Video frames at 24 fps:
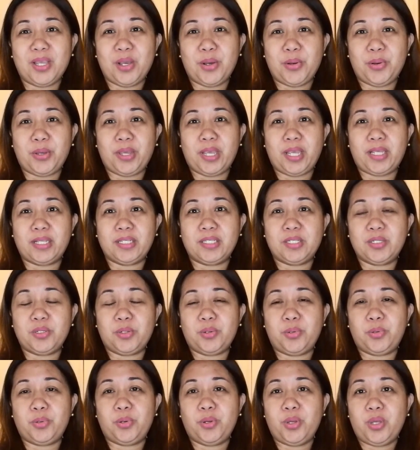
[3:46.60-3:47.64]
Okay,
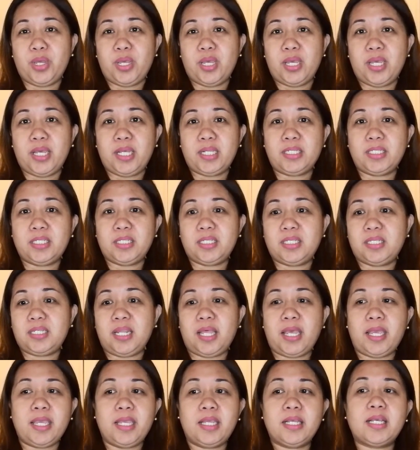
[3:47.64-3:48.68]
so it's
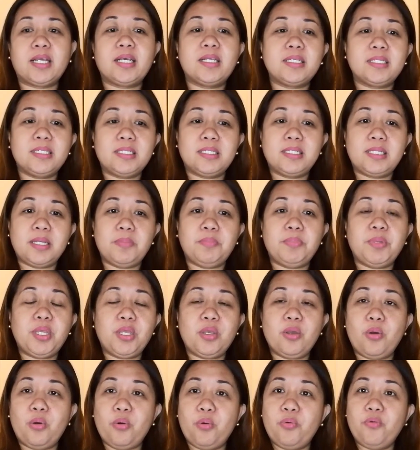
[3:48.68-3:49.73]
like
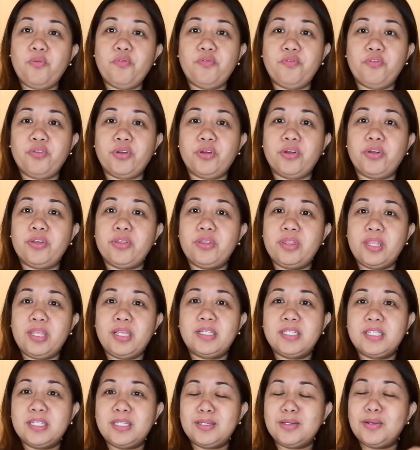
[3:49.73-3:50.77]
stepping over
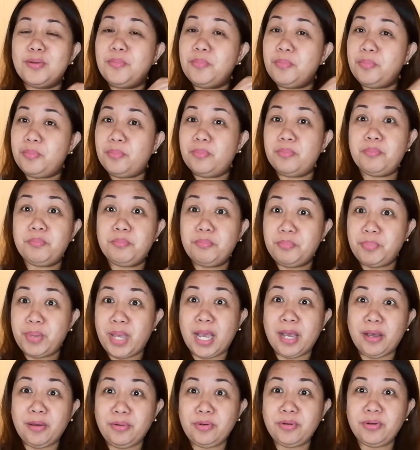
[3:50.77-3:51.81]
this
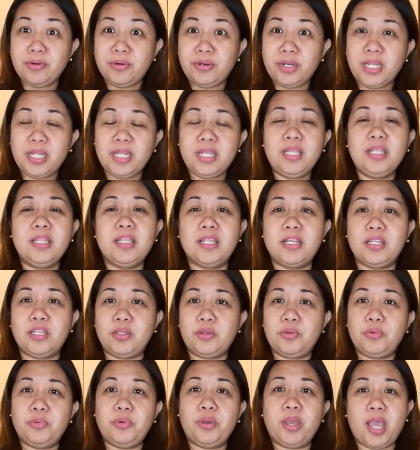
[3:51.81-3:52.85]
boundary
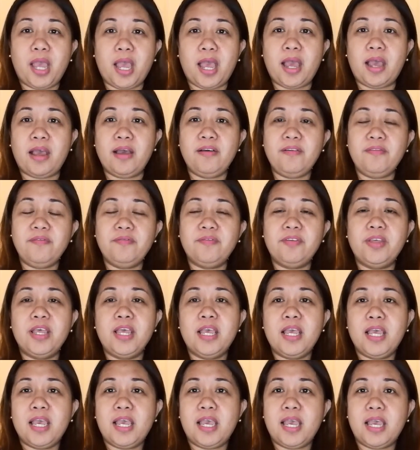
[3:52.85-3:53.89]
that you have,
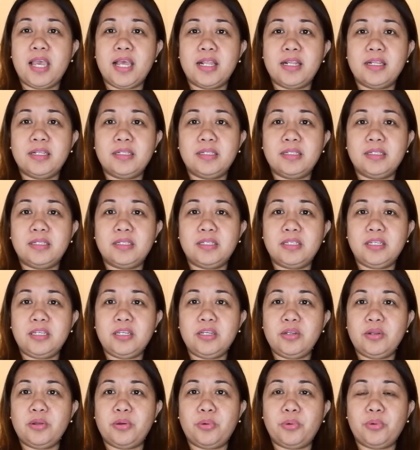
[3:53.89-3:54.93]
and
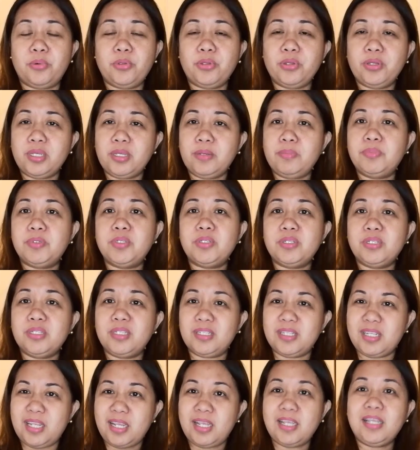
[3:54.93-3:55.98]
you keep on
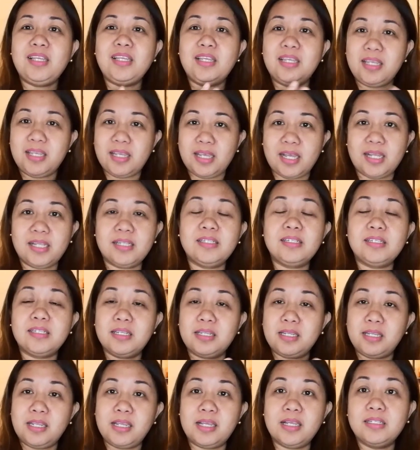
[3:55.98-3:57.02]
saying yes
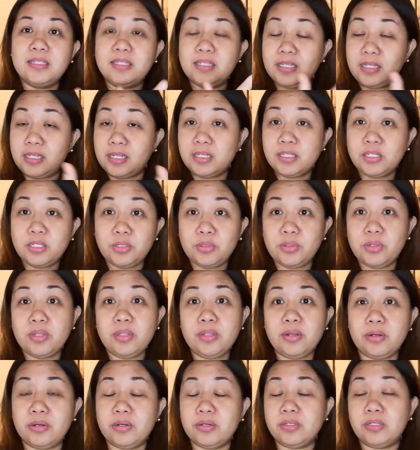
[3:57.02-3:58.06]
and yes and yes to
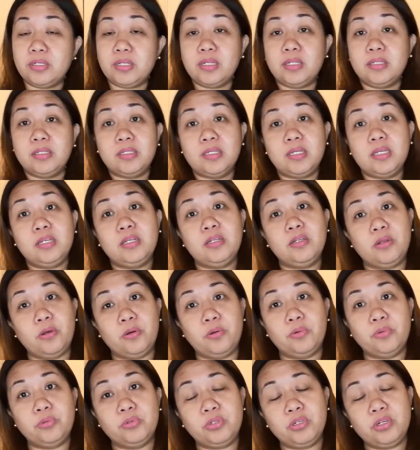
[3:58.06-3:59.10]
others and saying
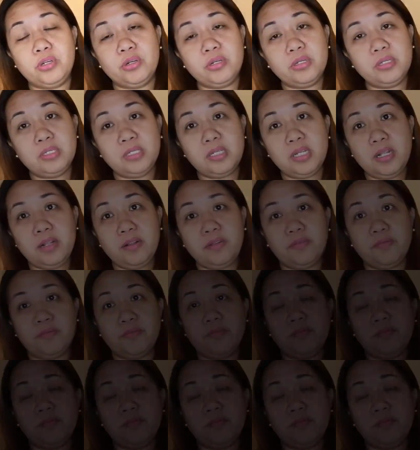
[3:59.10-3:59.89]
no to yourself.